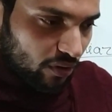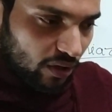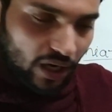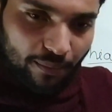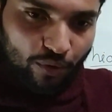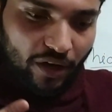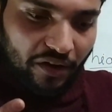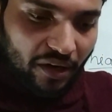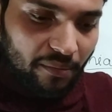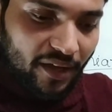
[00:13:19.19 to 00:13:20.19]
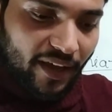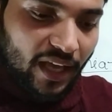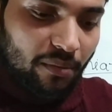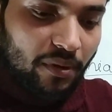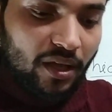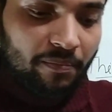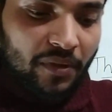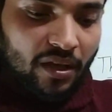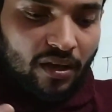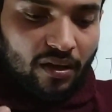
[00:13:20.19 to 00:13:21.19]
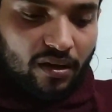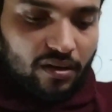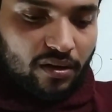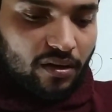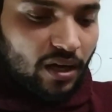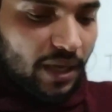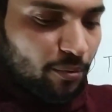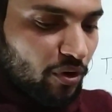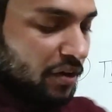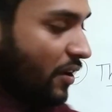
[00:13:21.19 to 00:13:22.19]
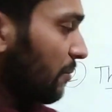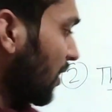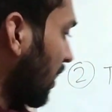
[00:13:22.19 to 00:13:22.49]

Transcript: Hyponatremia can be hyponatremia.